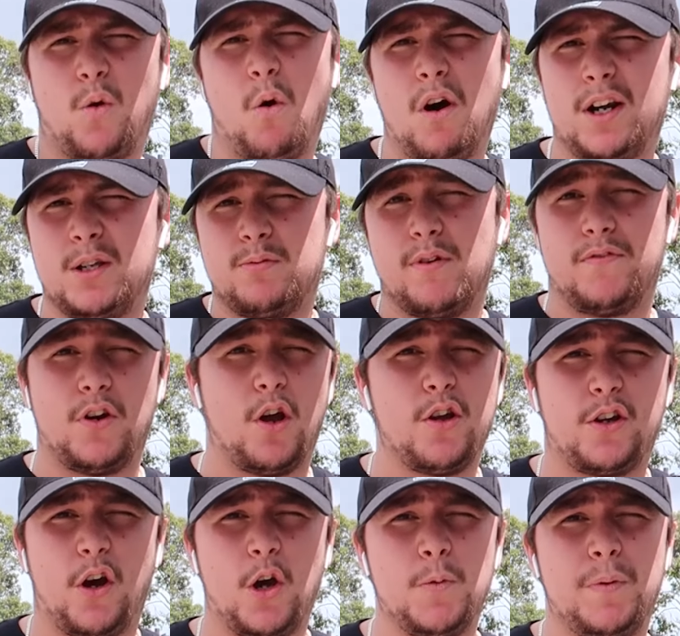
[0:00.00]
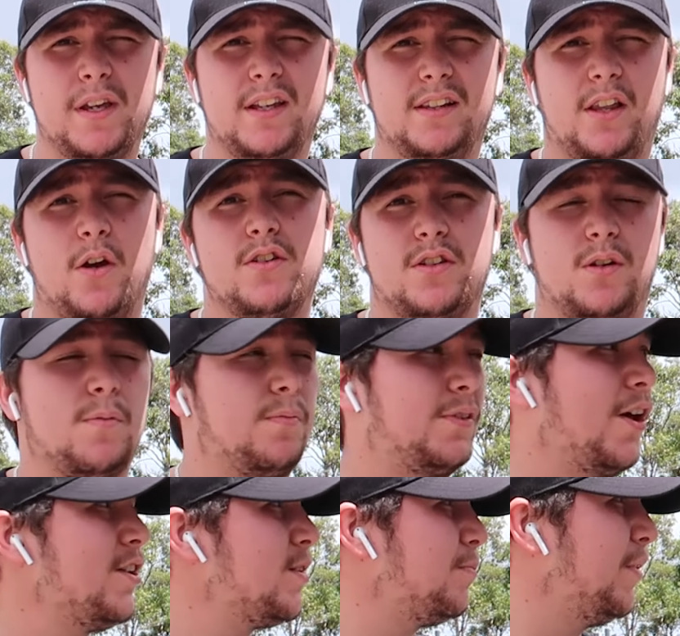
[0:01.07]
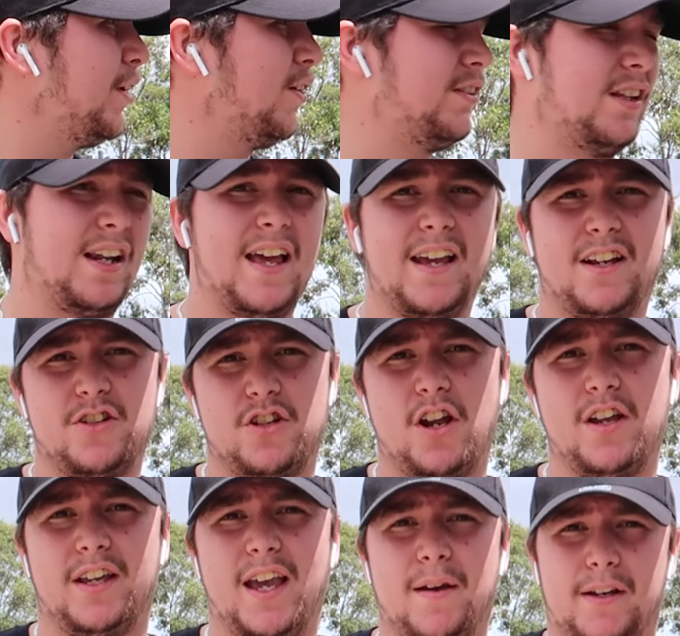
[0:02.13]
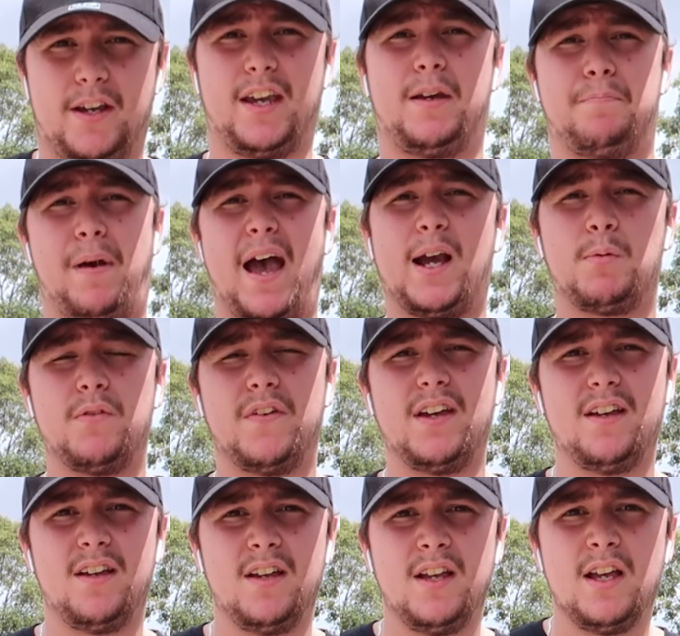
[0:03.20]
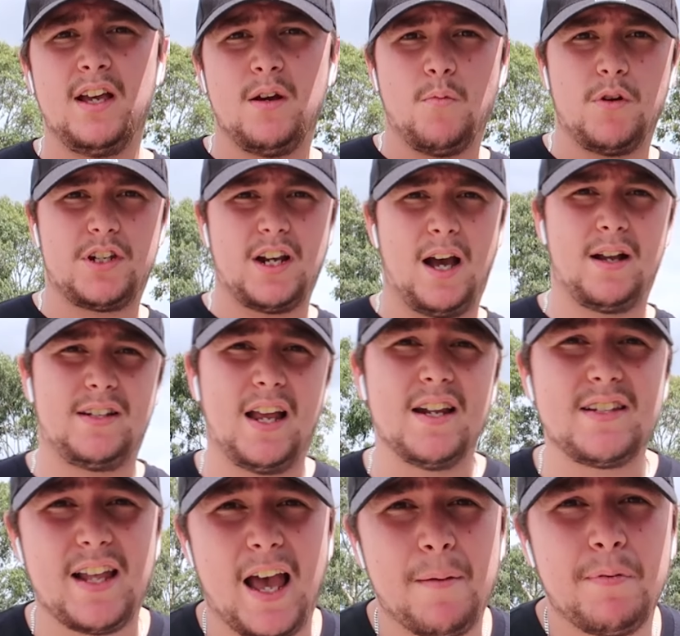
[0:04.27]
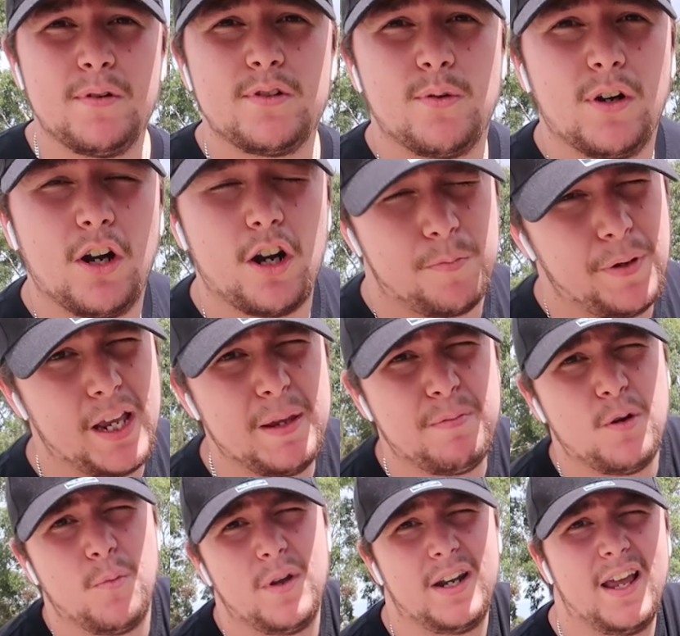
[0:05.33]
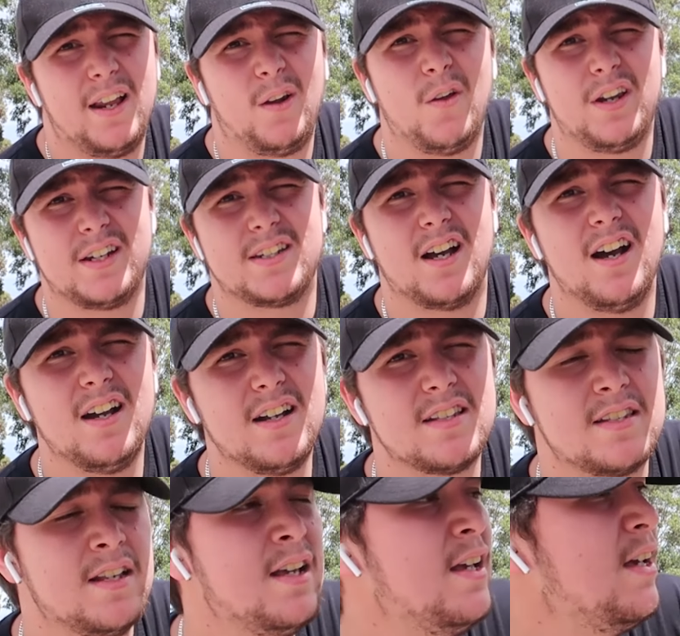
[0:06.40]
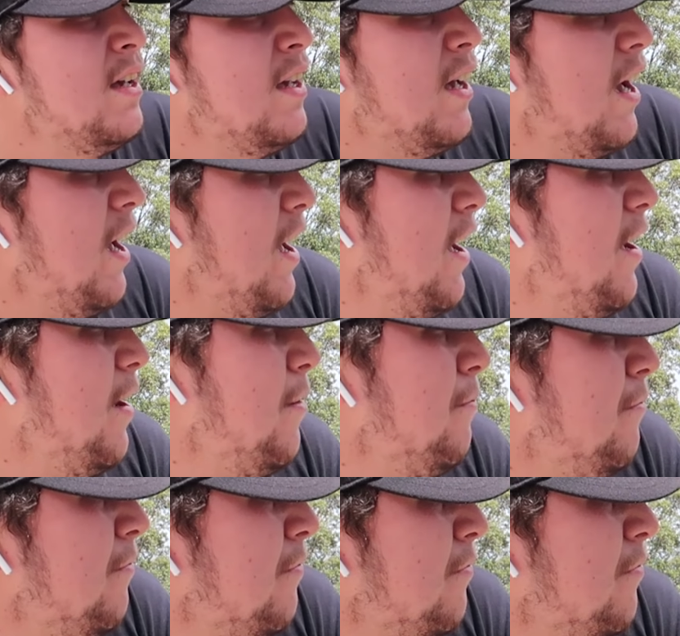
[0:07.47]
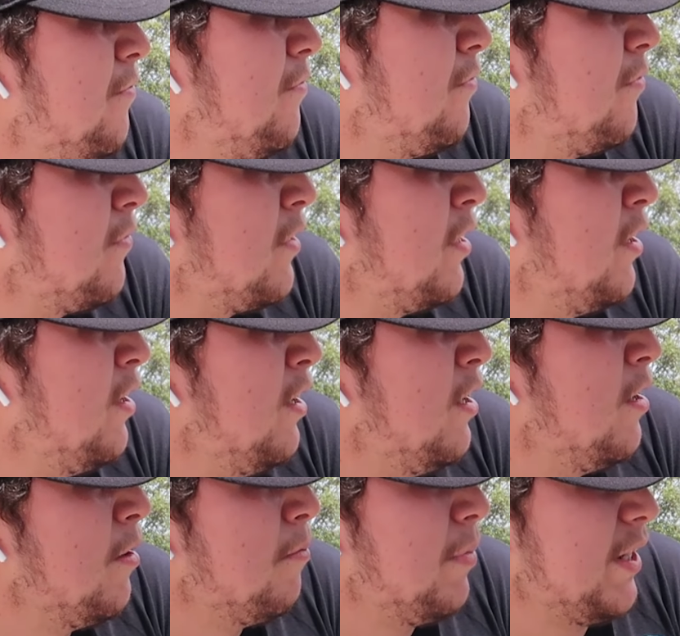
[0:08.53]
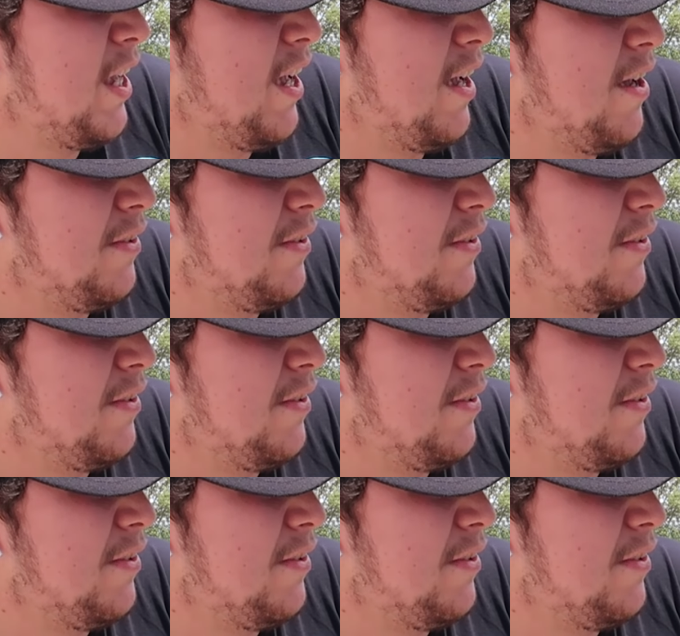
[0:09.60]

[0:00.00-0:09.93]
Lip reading: quarters with no coping, those are pretty good to land because you don't get kicked back with it, which tends to happen to a lot of people when they're learning tucks. But yeah,